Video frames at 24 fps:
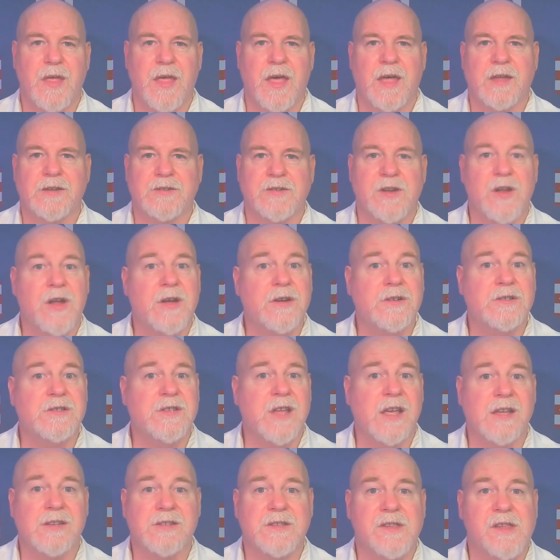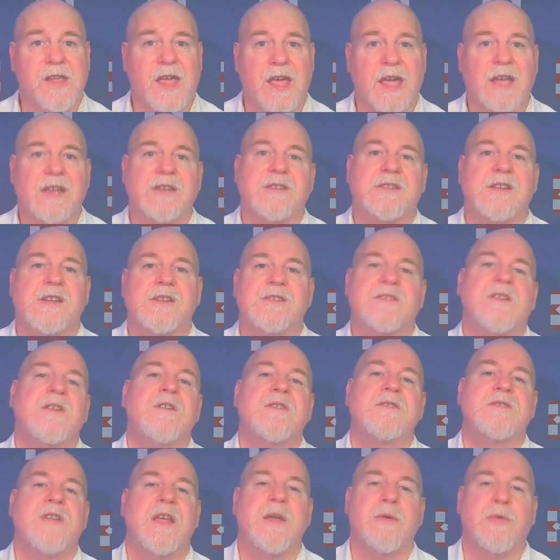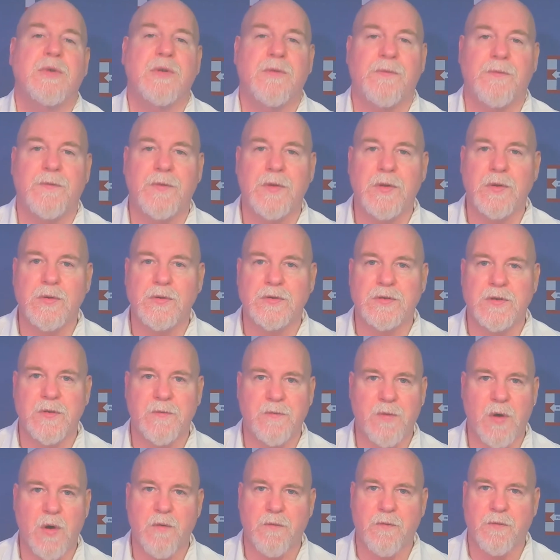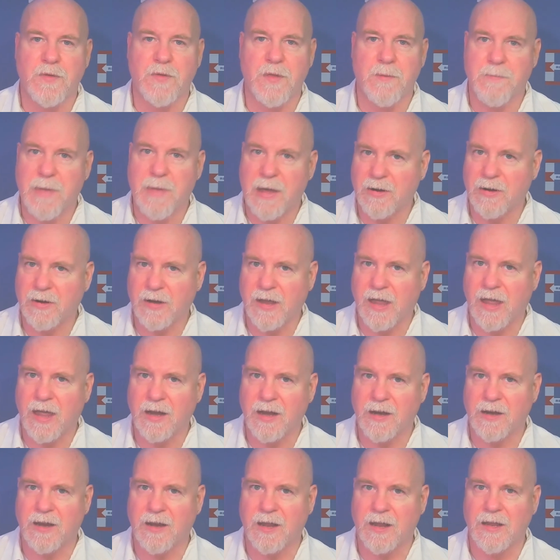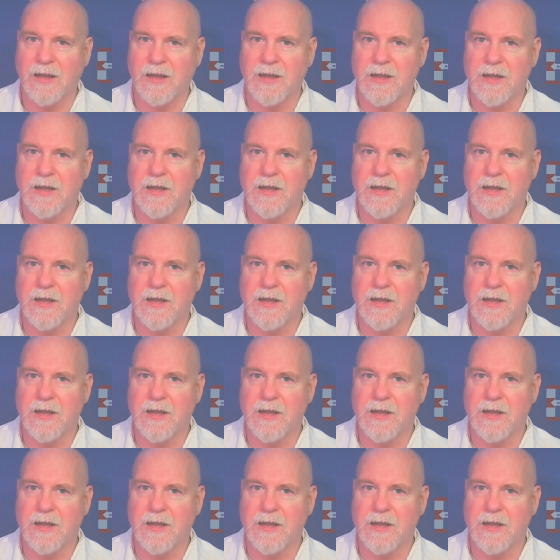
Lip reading: As long as that's the case, as long as they refuse to vote for the better candidate